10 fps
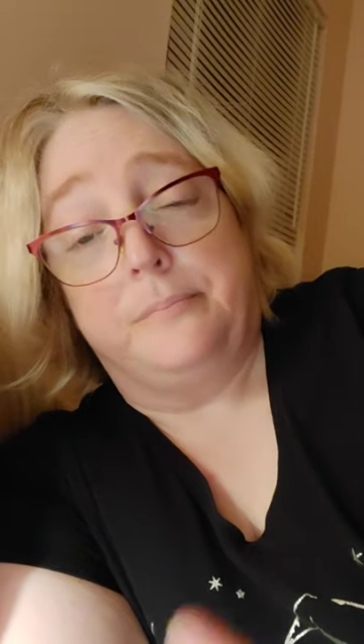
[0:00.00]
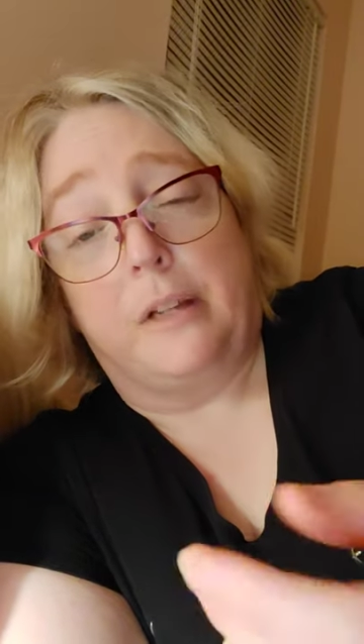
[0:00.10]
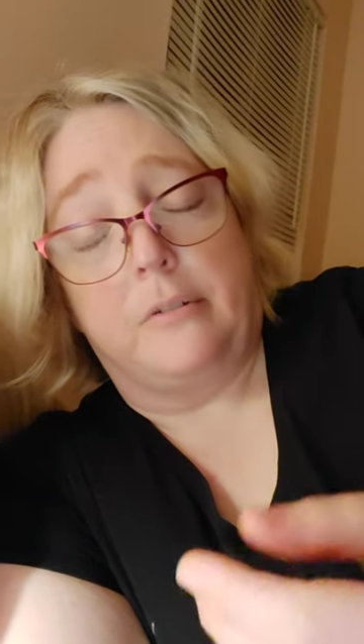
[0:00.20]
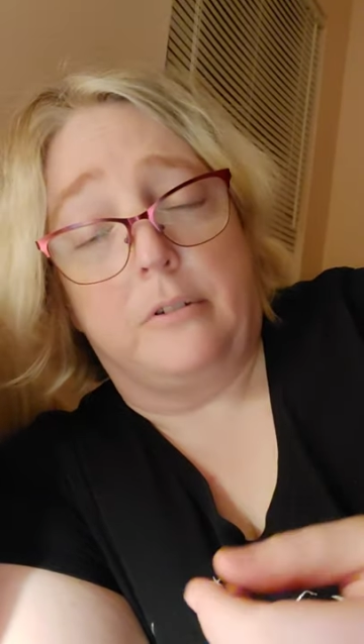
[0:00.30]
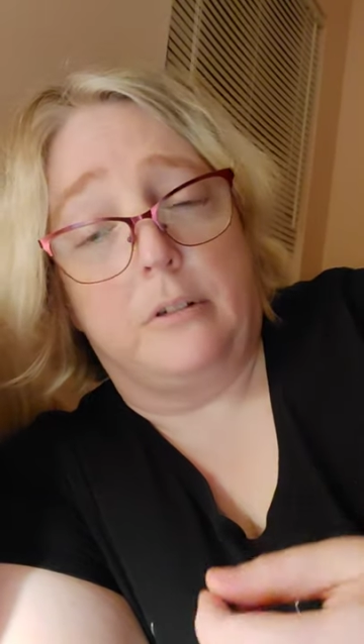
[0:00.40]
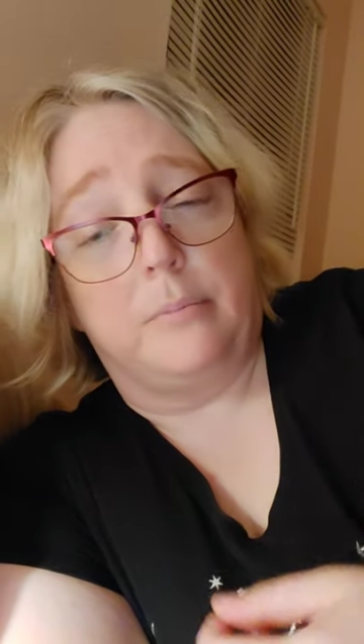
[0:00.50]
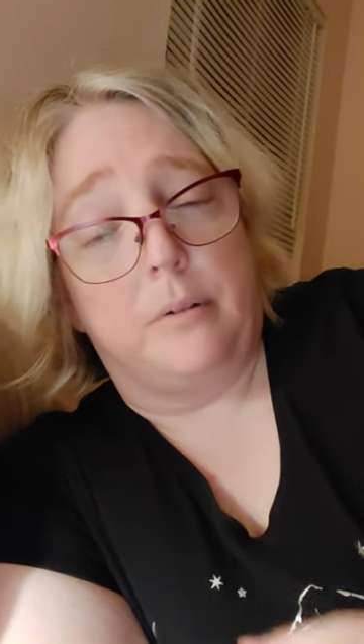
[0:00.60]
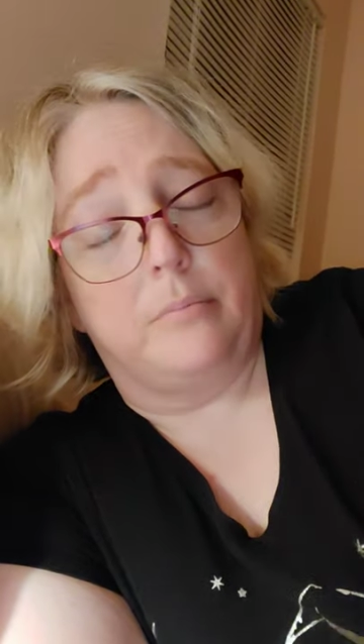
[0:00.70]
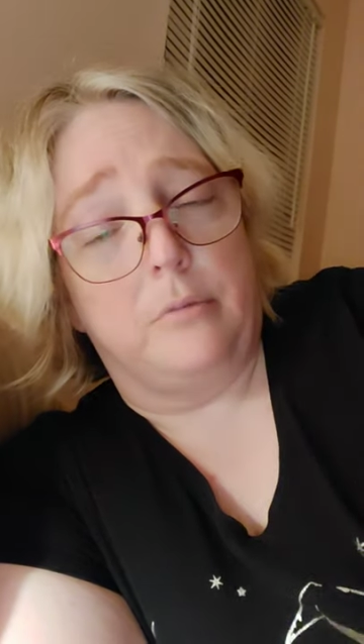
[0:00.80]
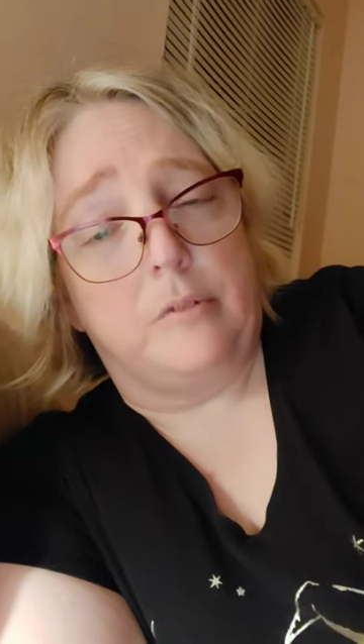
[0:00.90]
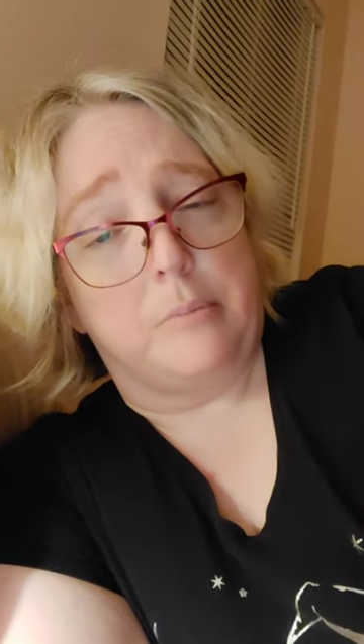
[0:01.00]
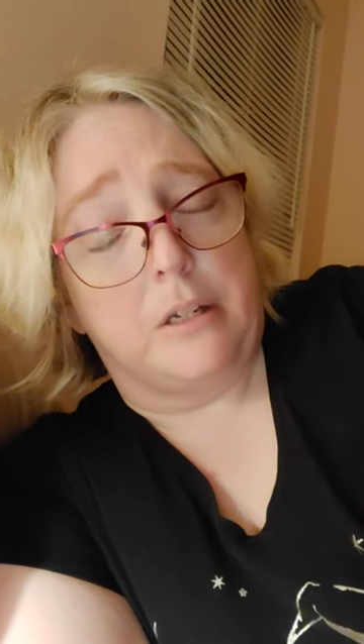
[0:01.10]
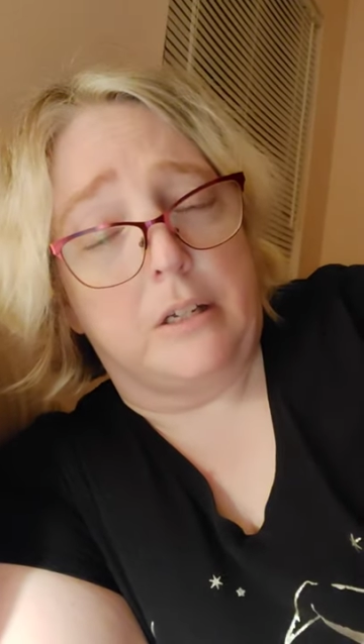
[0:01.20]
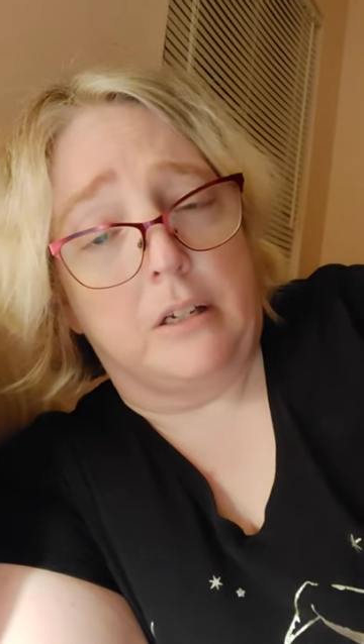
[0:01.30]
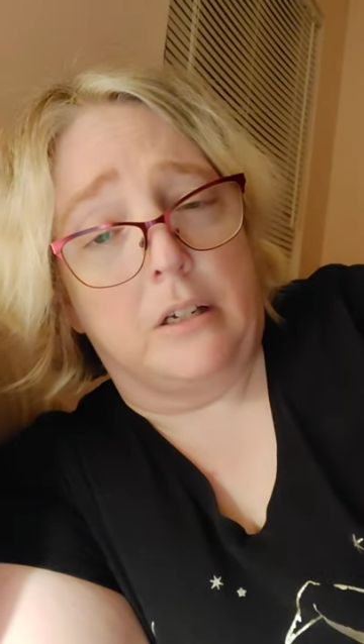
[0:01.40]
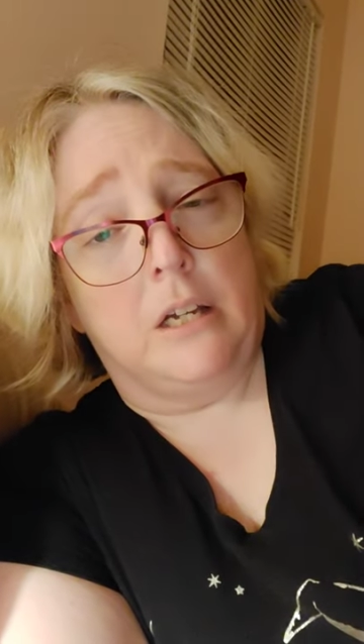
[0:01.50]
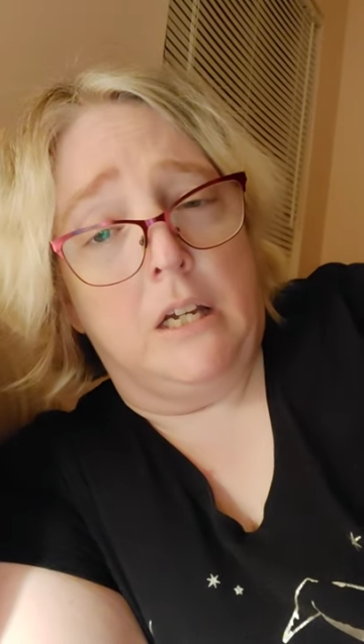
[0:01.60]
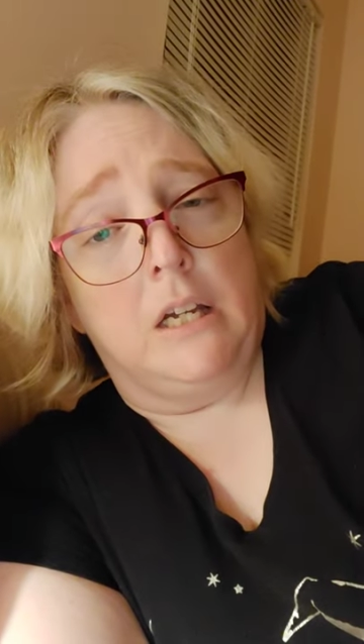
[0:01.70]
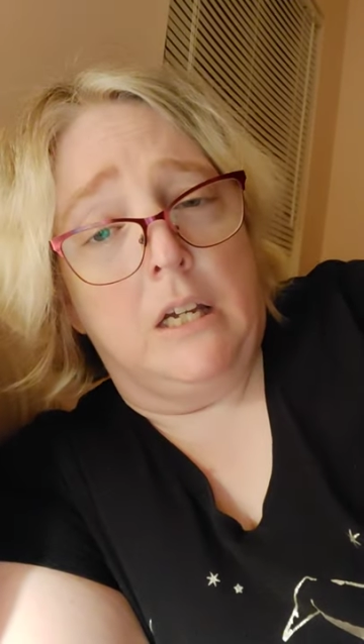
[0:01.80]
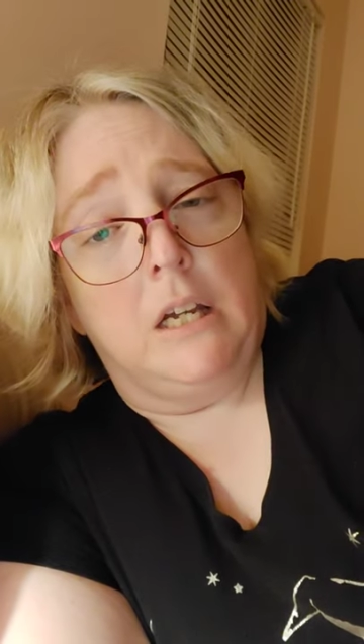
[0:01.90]
Not really about movie making
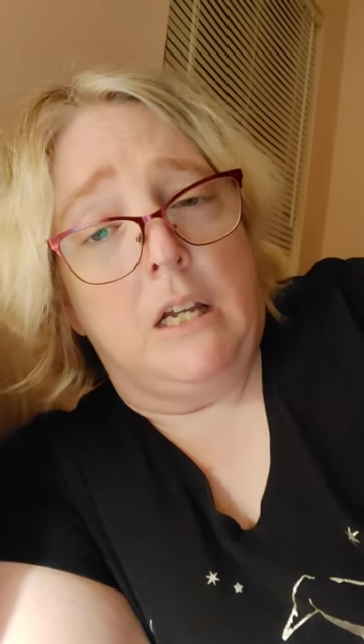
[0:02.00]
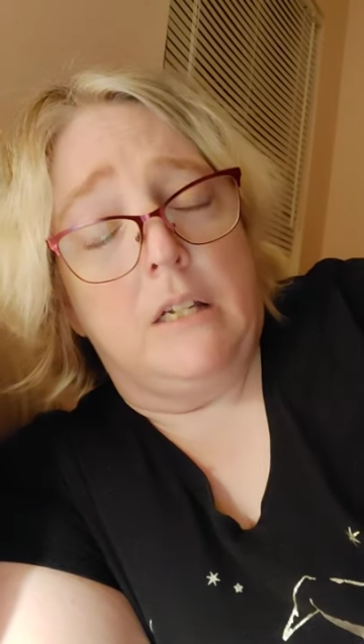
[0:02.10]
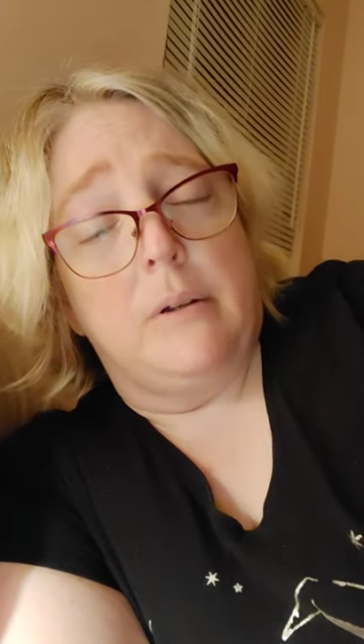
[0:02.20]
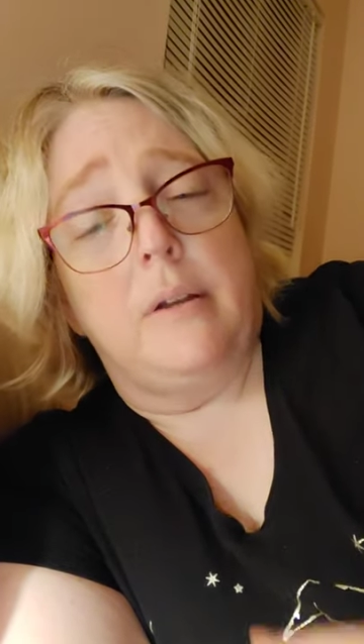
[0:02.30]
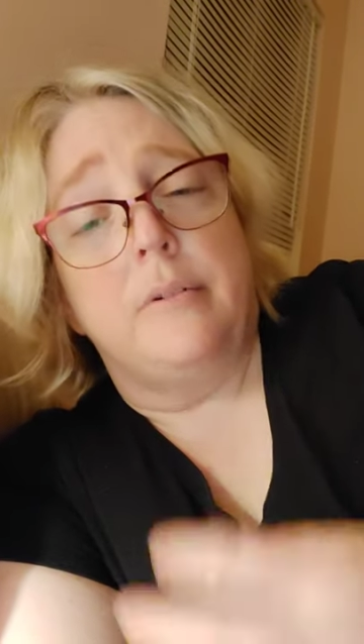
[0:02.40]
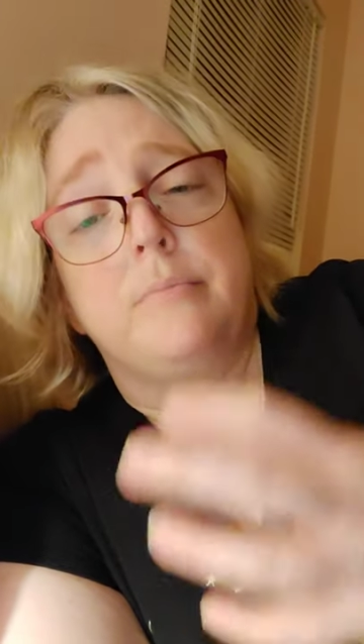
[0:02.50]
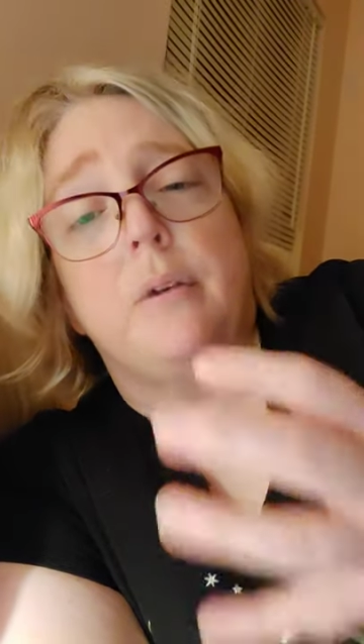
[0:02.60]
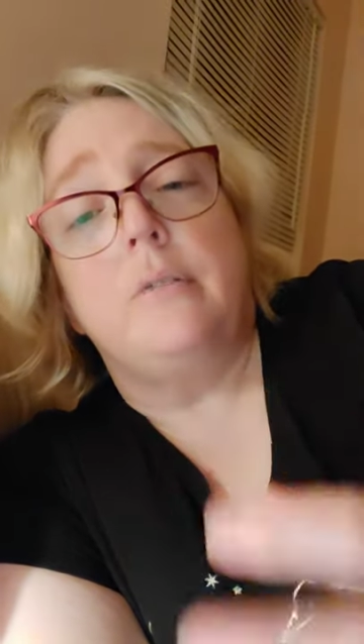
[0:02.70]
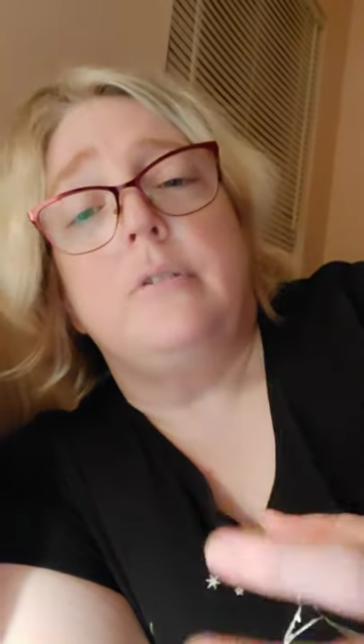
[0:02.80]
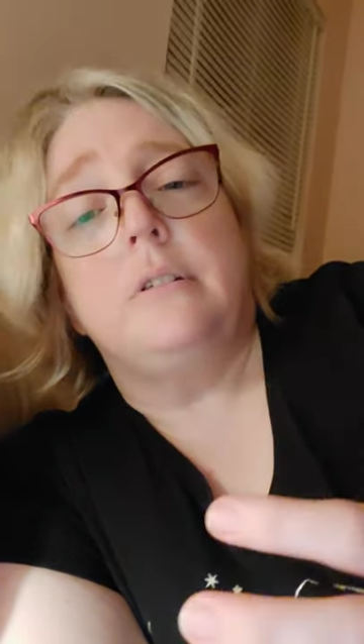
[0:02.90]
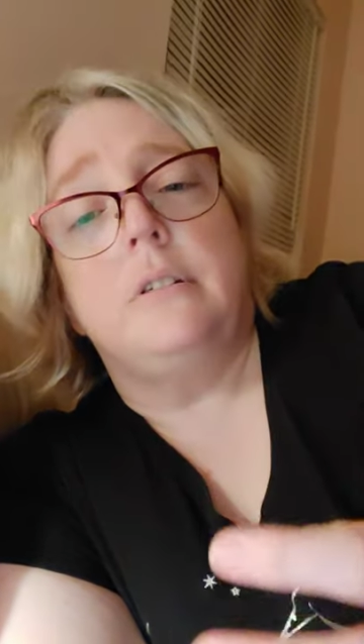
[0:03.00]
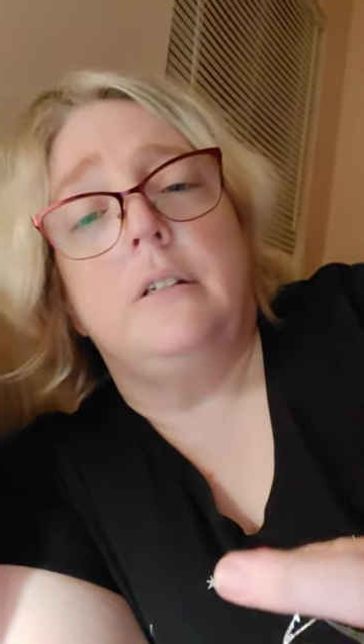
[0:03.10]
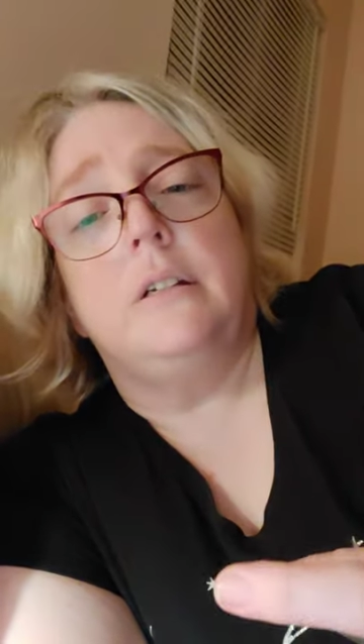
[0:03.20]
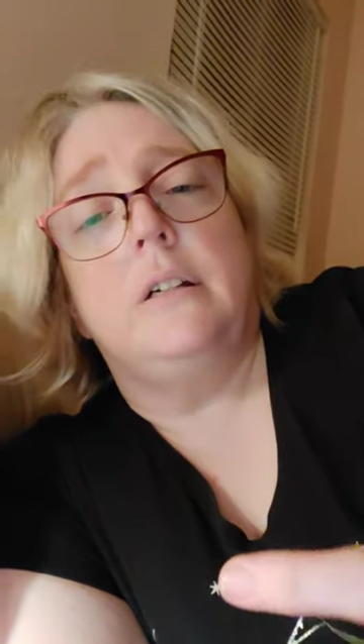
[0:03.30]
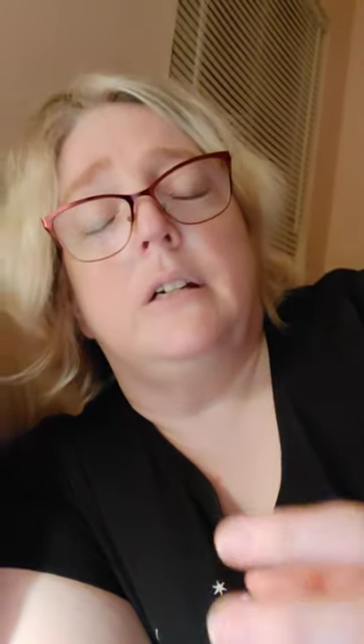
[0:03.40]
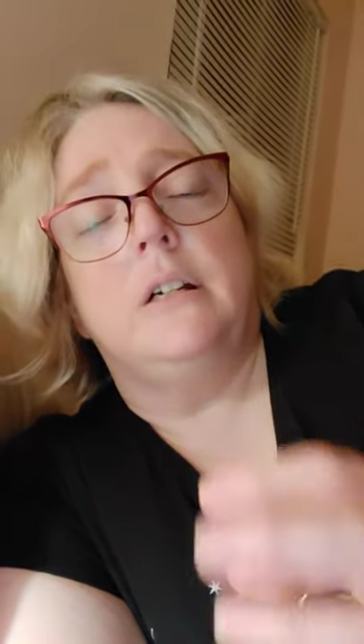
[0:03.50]
it was mostly,